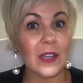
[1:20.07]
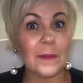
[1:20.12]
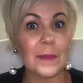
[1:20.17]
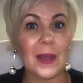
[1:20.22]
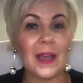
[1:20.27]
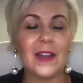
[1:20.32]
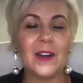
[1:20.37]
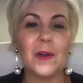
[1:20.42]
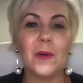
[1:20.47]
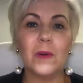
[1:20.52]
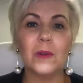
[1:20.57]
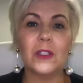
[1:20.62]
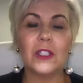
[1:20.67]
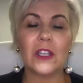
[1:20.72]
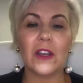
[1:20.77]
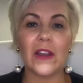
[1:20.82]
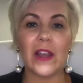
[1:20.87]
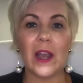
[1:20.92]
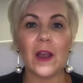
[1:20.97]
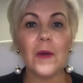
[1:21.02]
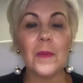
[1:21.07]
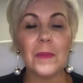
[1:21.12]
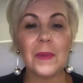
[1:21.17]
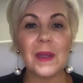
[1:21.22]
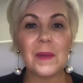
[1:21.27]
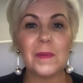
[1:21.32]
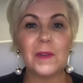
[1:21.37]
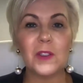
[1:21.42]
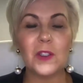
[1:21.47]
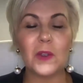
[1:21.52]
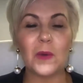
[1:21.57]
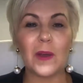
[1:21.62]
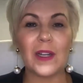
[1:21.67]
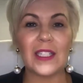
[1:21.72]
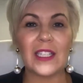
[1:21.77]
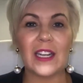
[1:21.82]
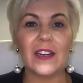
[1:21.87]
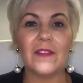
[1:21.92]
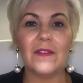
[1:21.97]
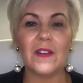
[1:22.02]
but also help people to
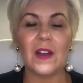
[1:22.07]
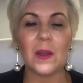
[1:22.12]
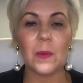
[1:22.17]
identify